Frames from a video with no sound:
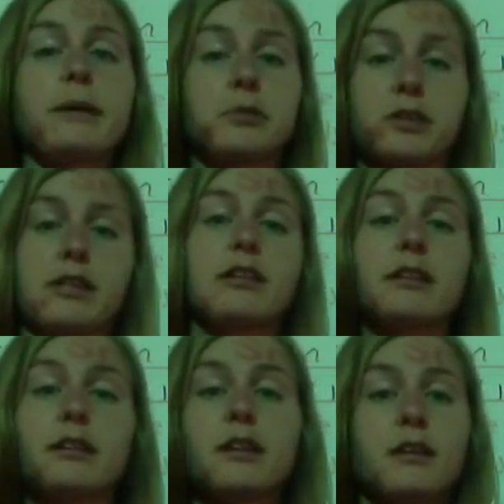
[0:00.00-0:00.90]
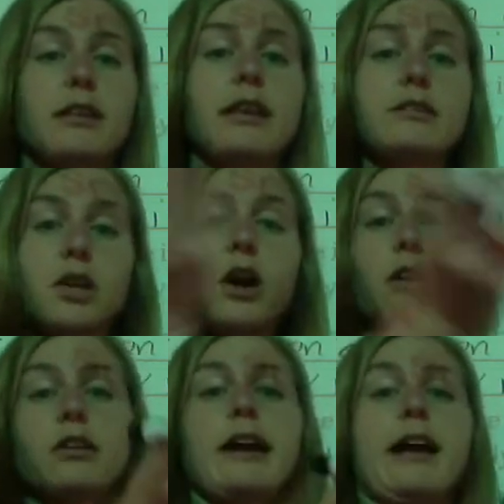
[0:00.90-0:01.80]
People are going to get
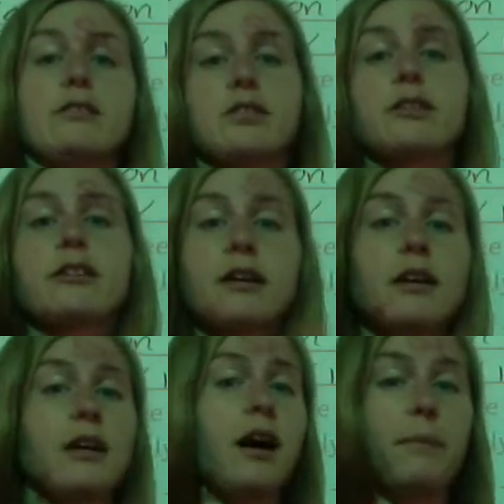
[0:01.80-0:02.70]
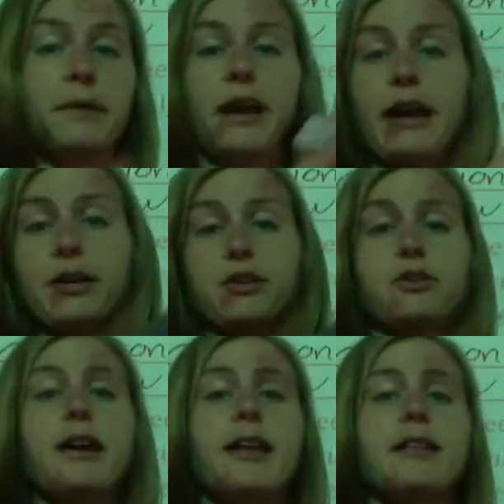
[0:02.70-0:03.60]
taller as they're up in higher
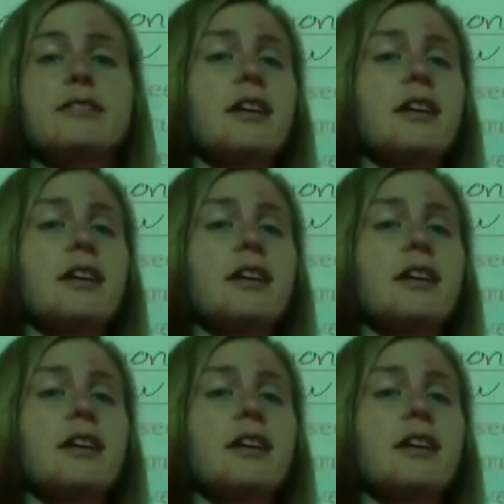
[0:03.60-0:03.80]
grades,